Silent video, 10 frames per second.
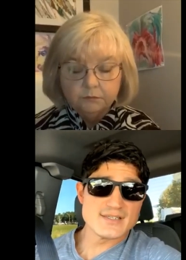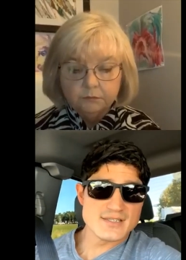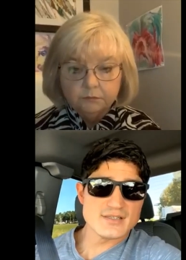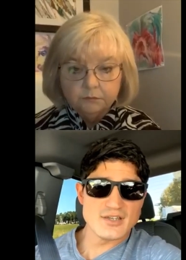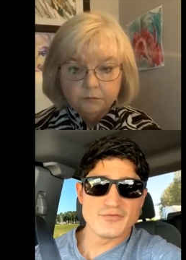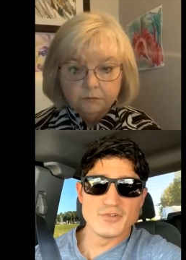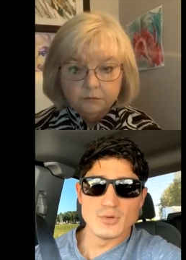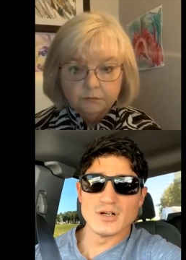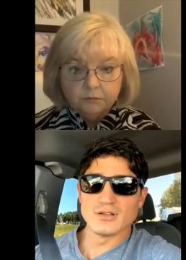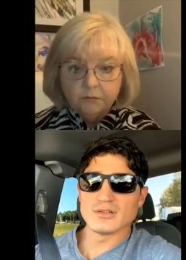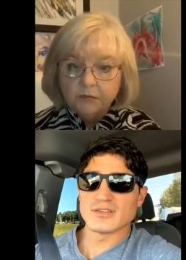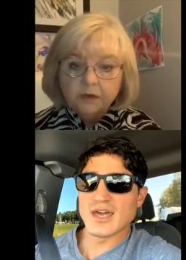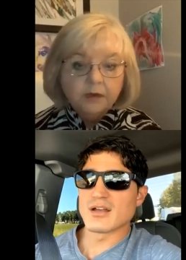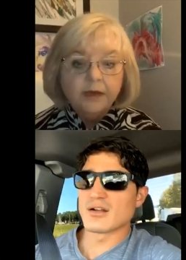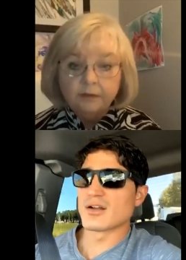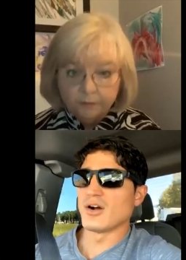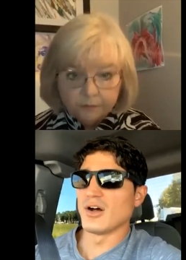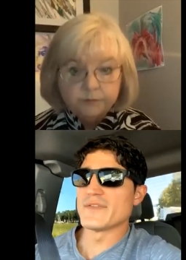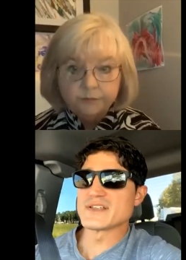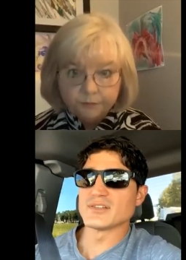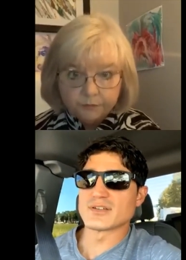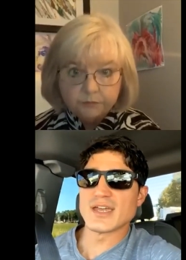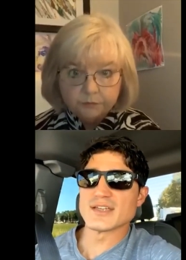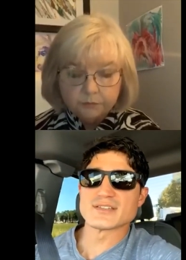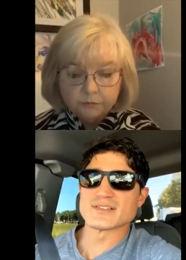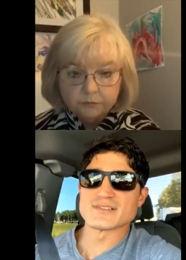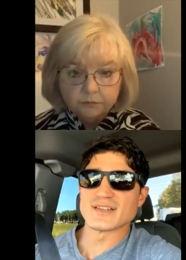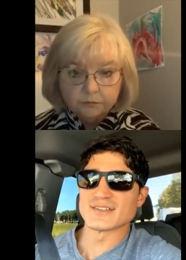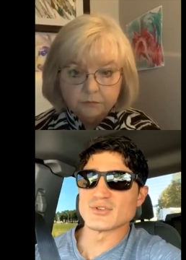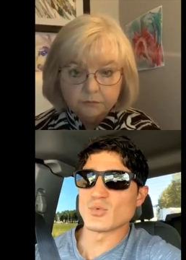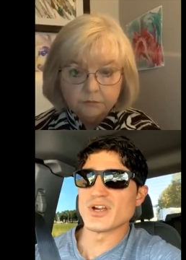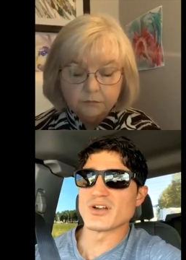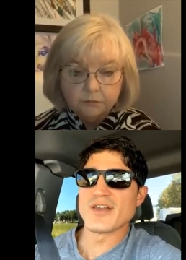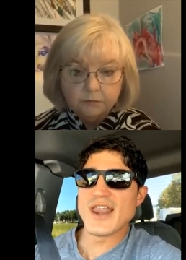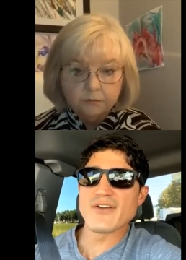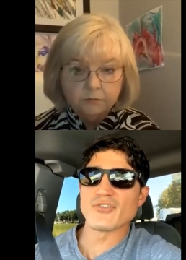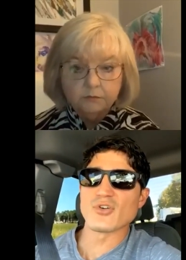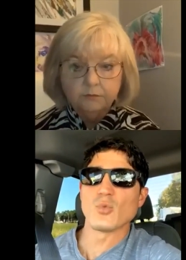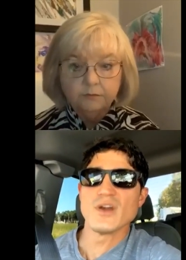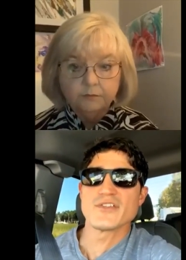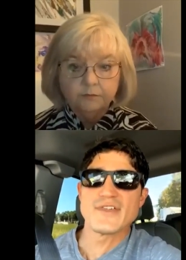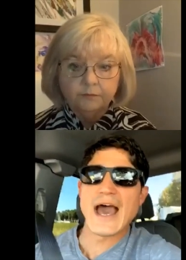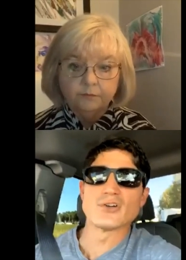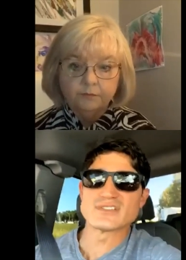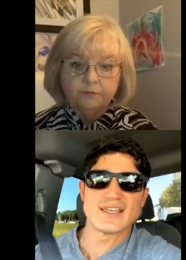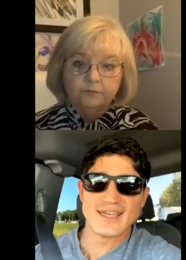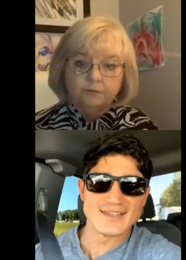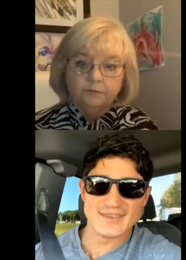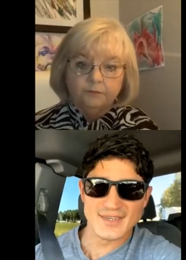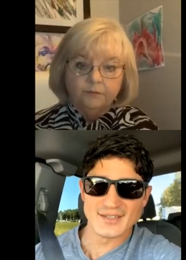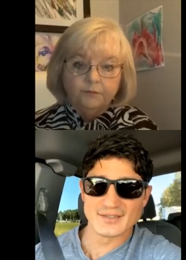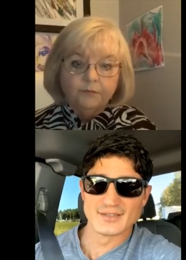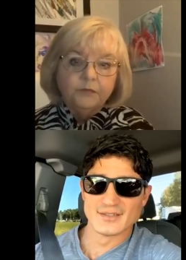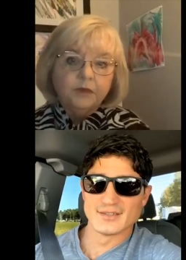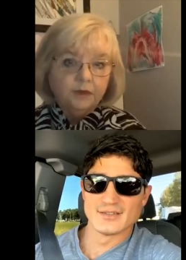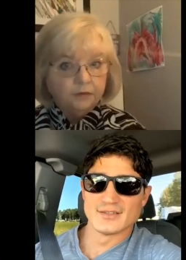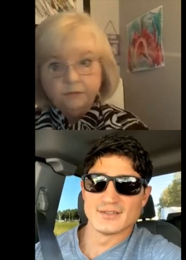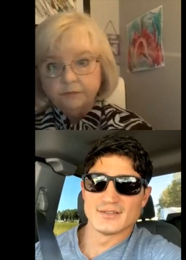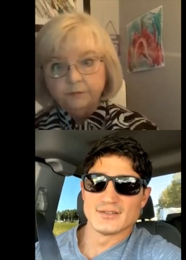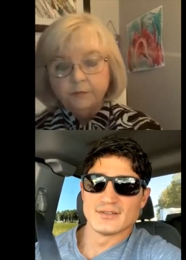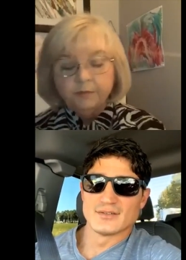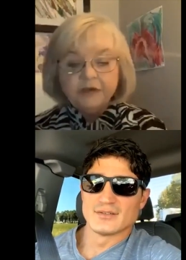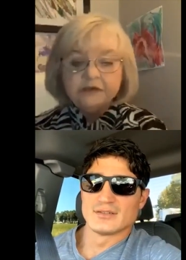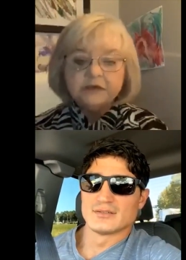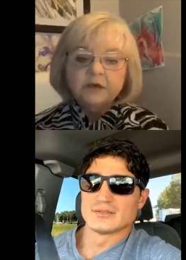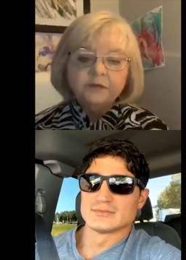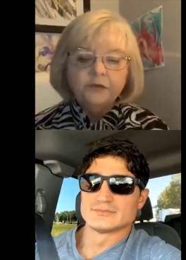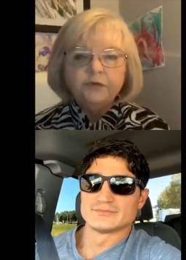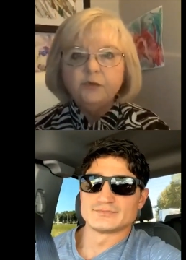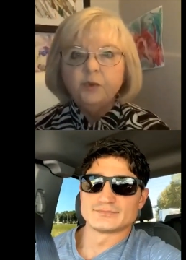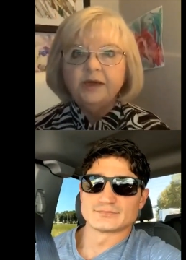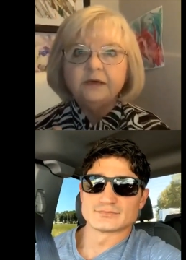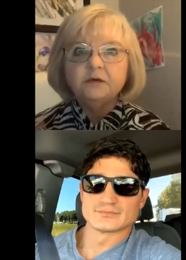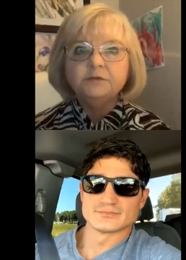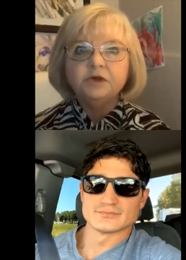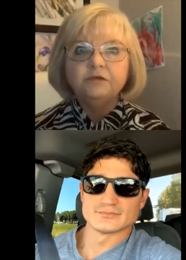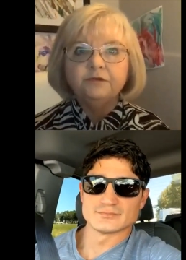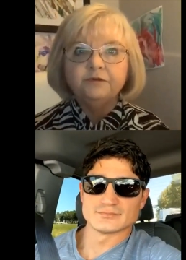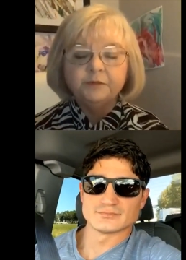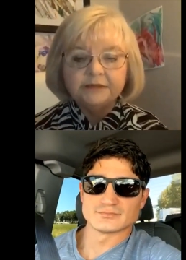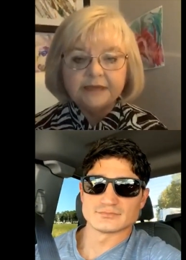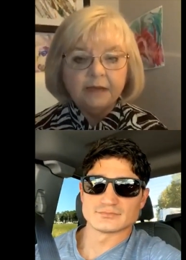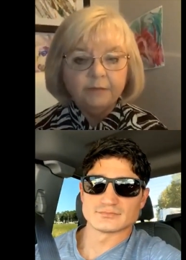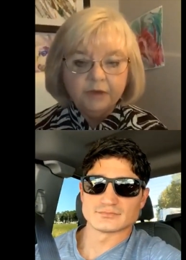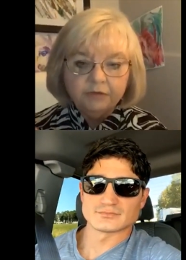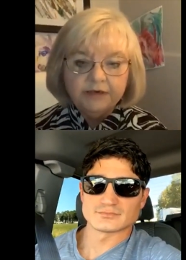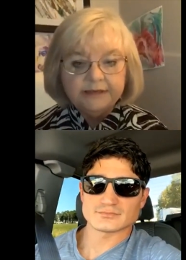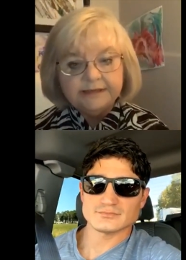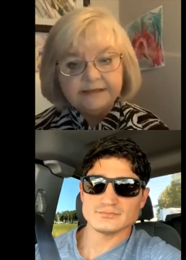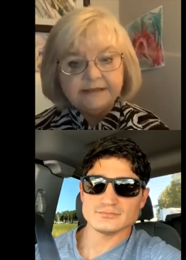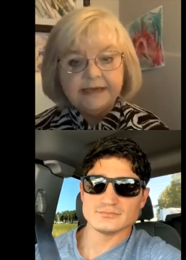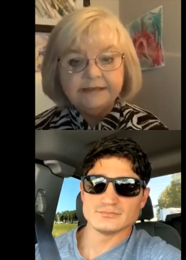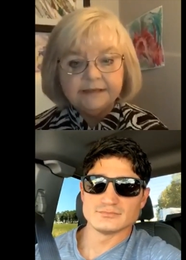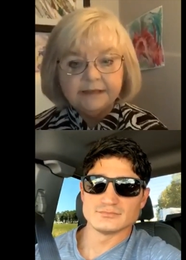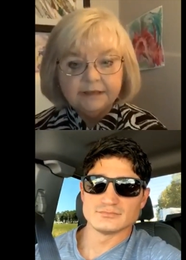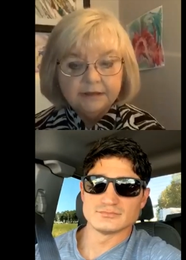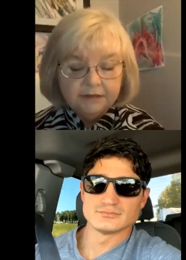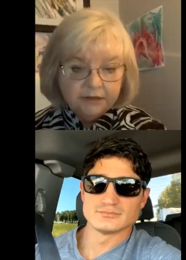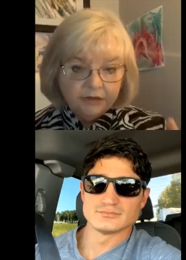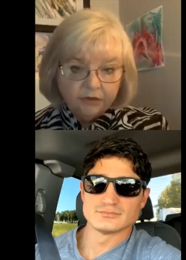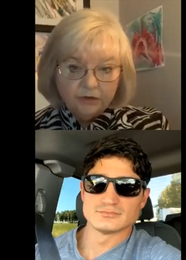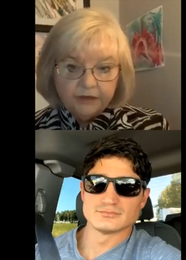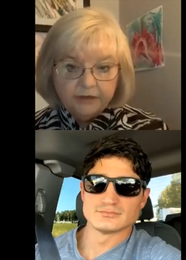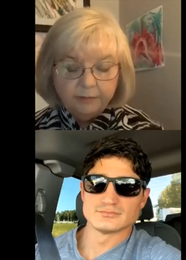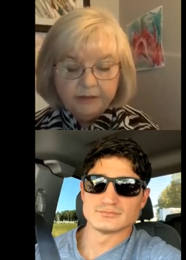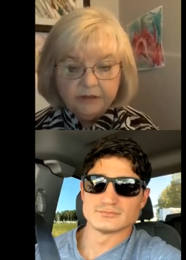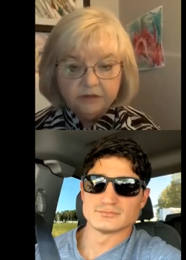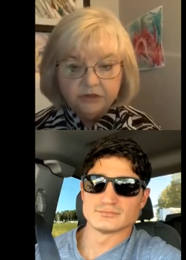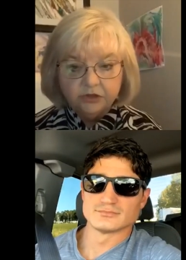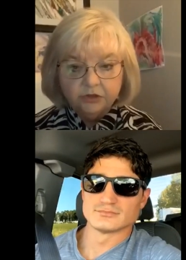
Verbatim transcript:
Speaker 1: if you will, that yeah. are on these locations. Like we are never without anything.
Speaker 2: Yeah, because the the way it comes over from a scammer, you're in a little tent you know in the middle of the jungle